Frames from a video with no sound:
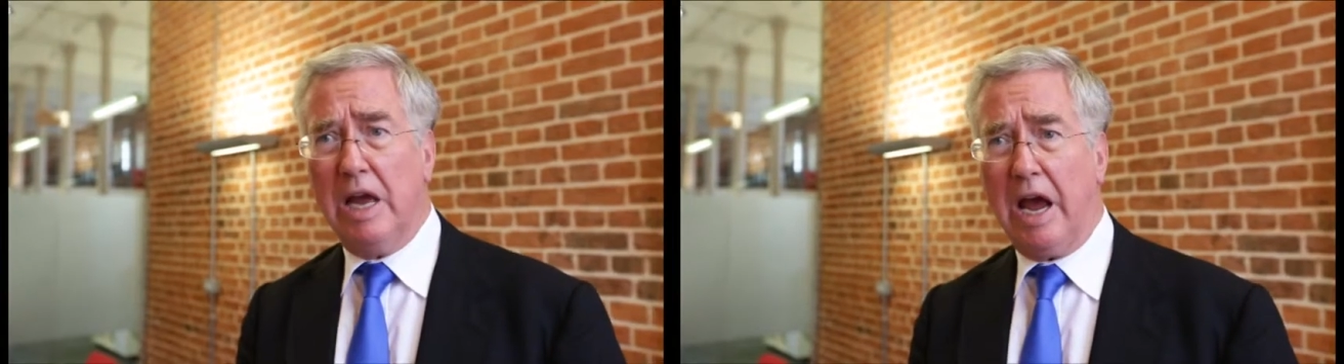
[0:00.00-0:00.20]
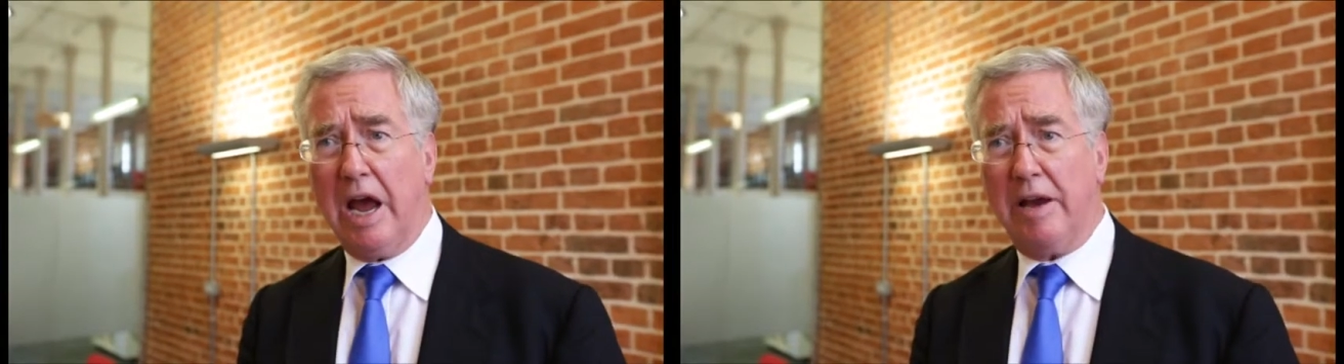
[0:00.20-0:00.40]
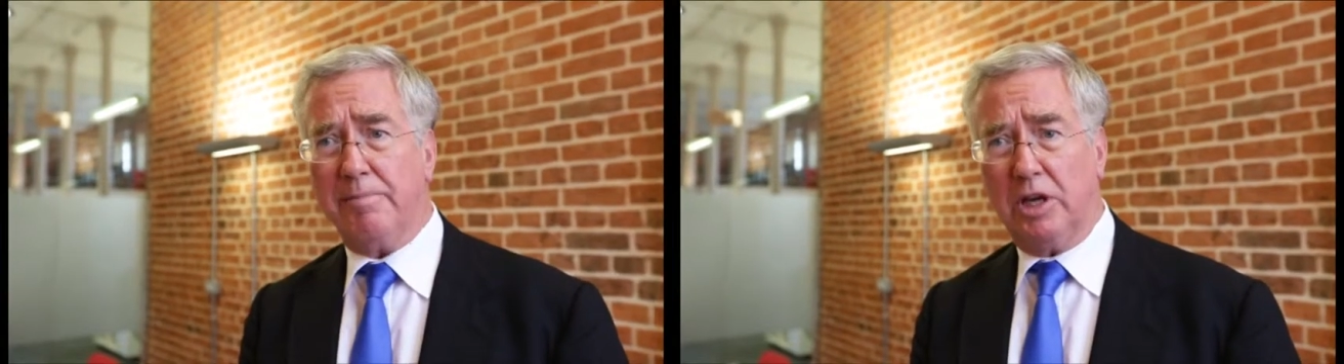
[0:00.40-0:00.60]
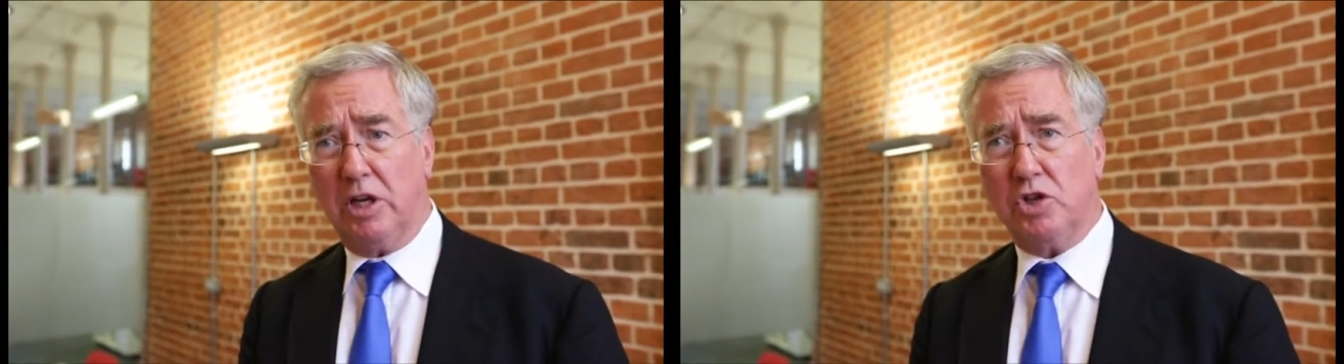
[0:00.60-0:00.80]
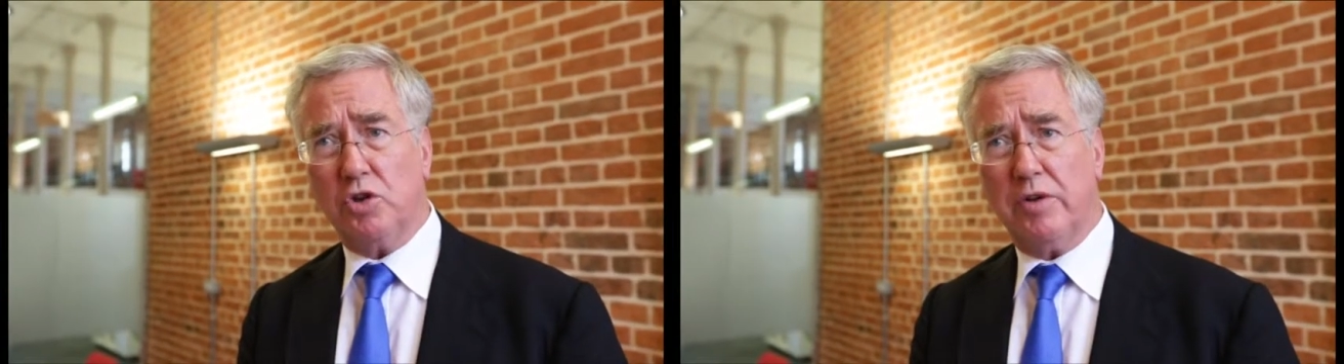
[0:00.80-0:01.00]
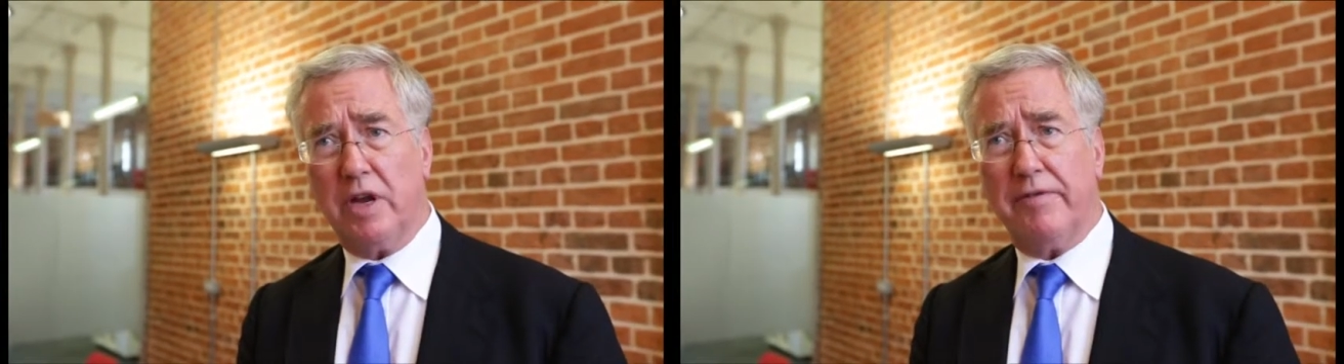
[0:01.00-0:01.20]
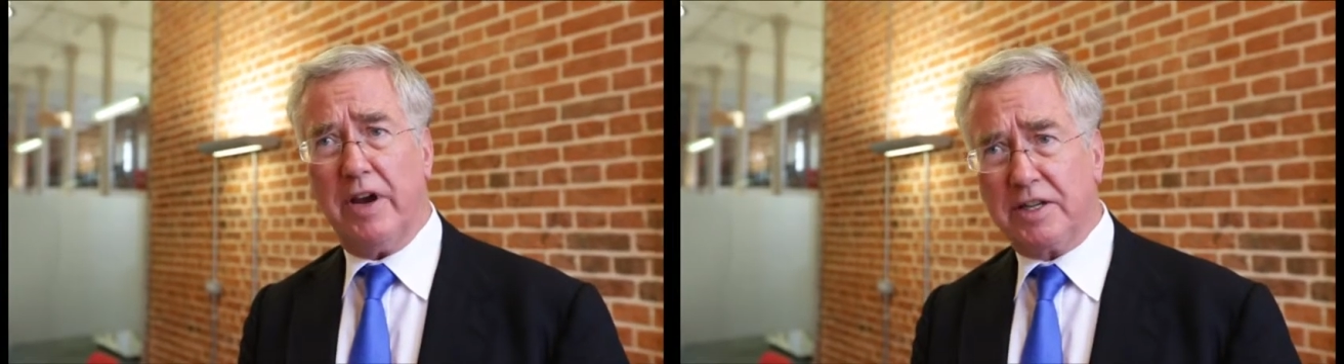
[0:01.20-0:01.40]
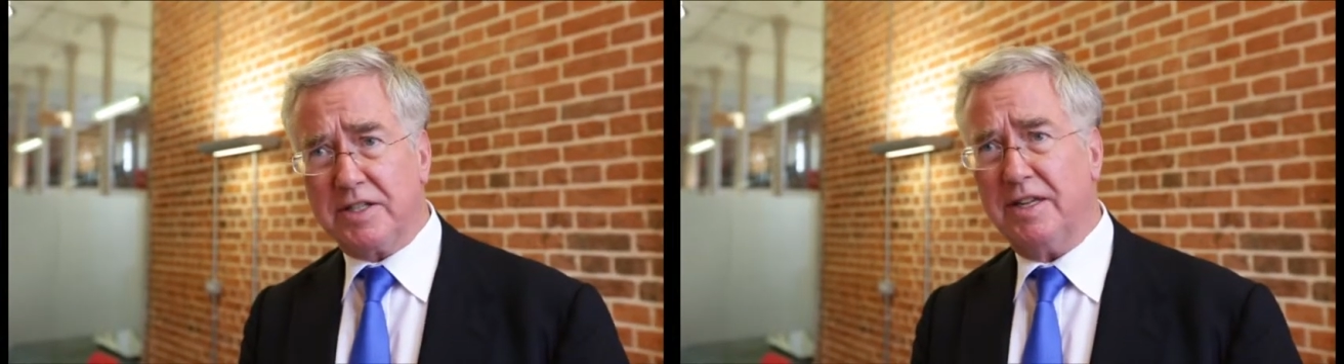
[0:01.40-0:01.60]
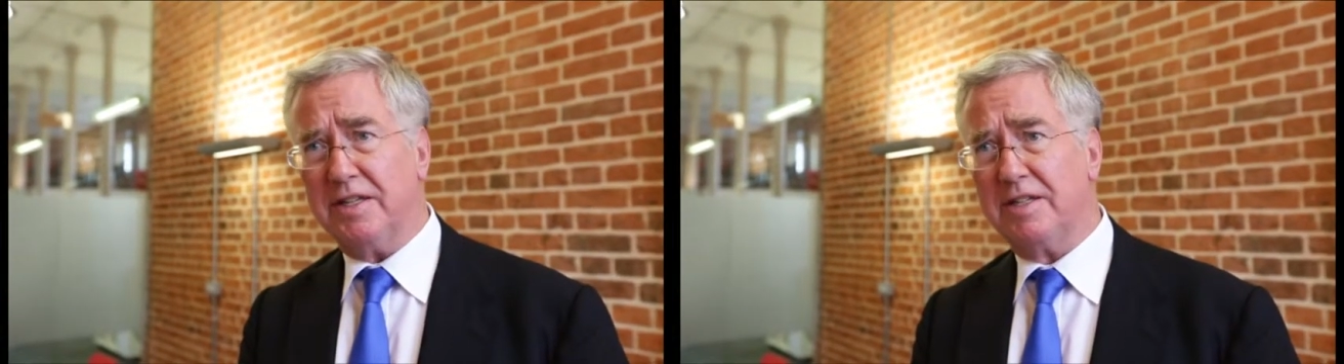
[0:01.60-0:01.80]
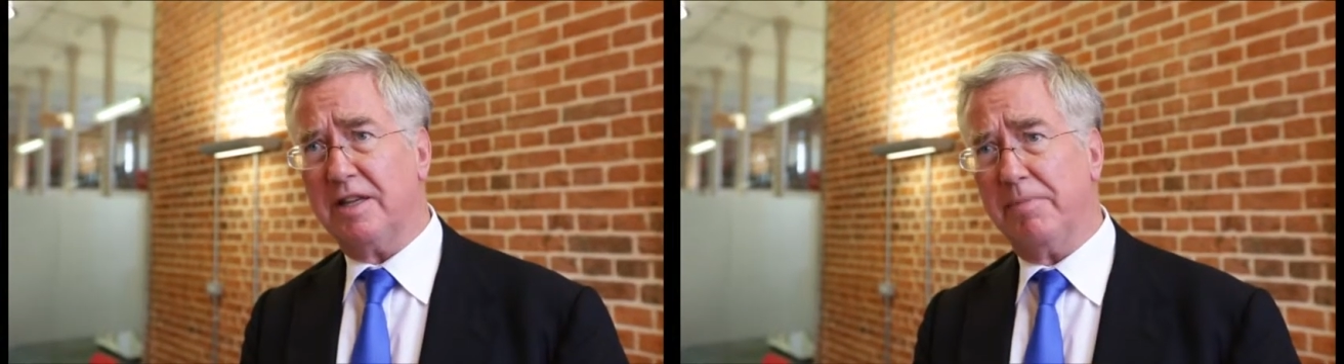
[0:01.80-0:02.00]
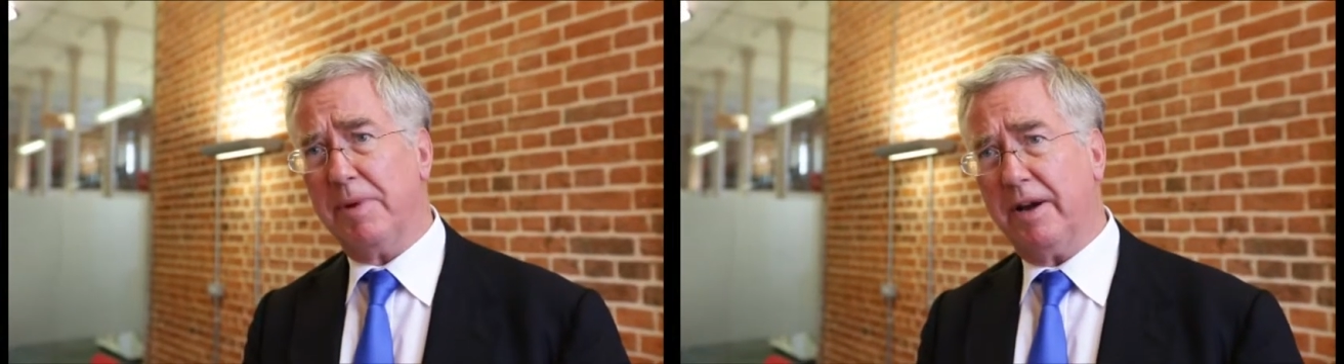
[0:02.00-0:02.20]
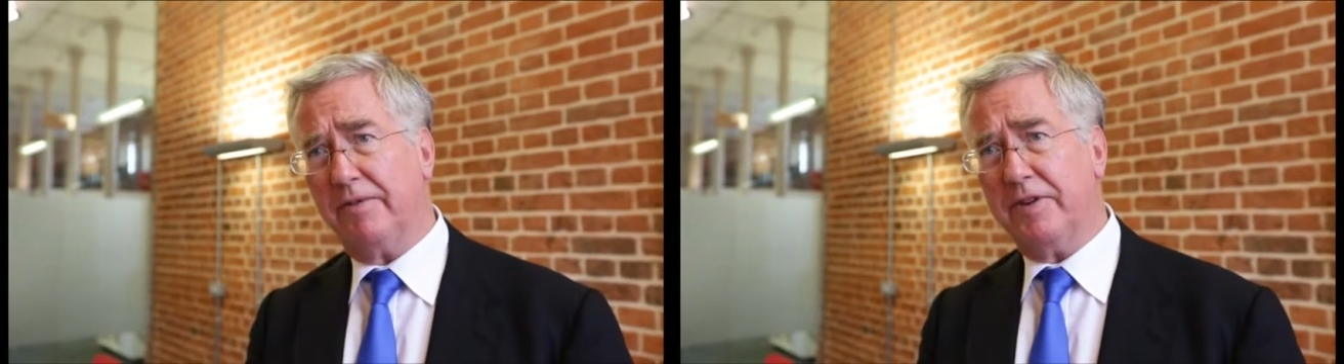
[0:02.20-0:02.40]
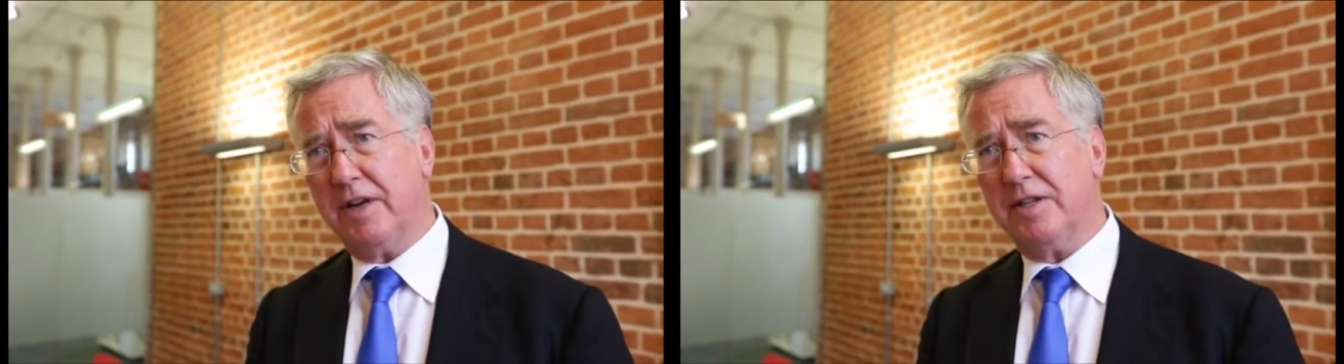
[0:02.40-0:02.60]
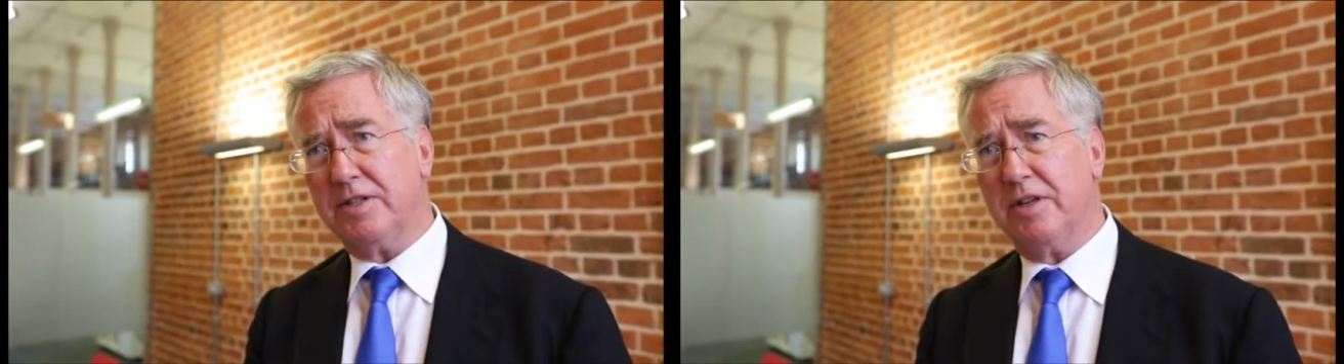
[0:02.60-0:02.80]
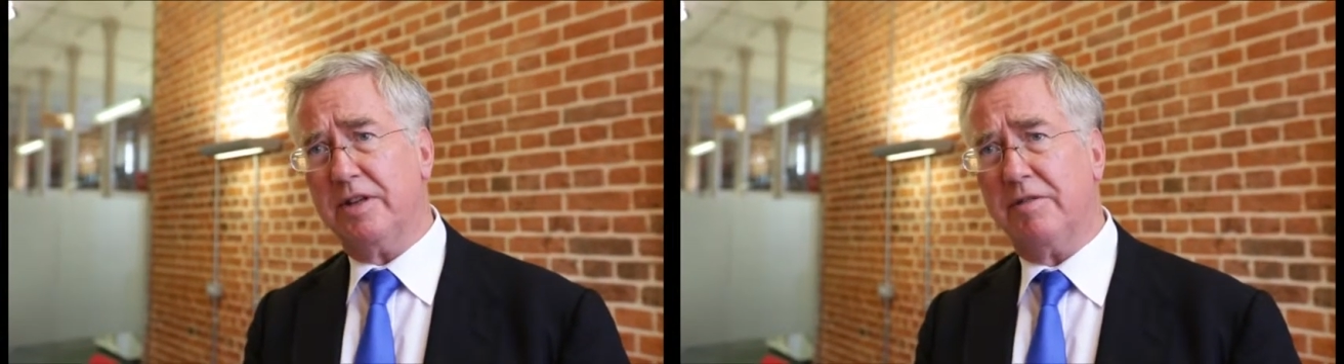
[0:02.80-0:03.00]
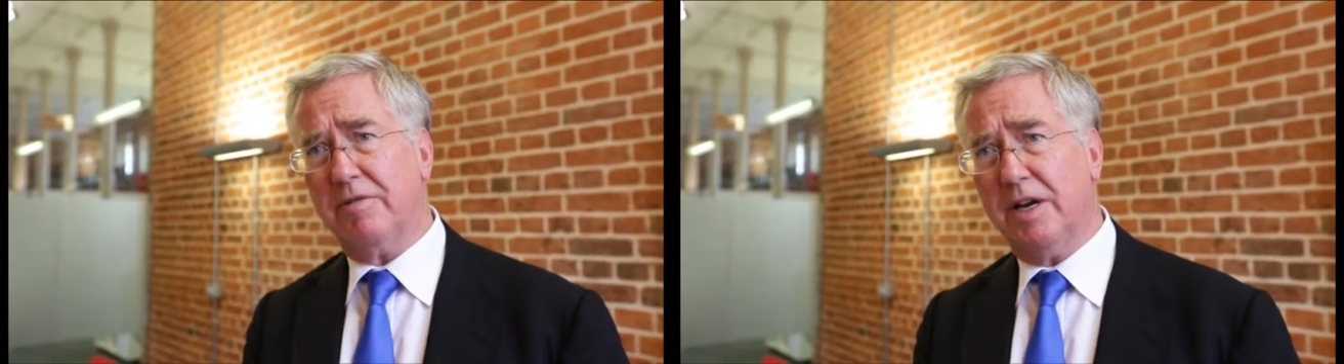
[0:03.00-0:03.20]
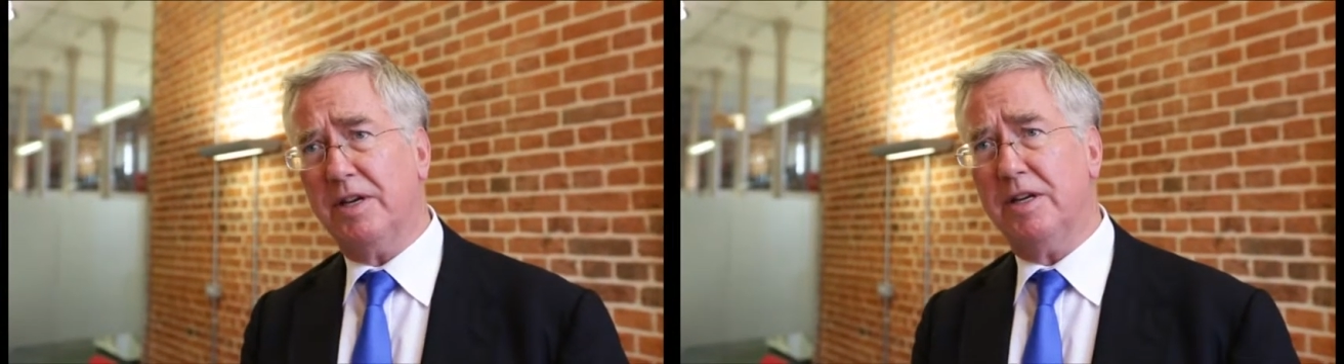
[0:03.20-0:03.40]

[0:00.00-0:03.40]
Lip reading: and making sure they have access to the bank finance that they really